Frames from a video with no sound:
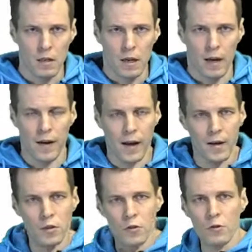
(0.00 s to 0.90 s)

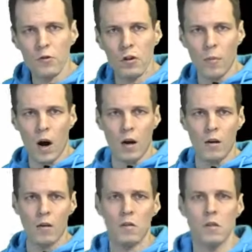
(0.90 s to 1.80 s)
And you choose your
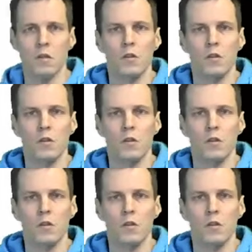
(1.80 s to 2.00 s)
markers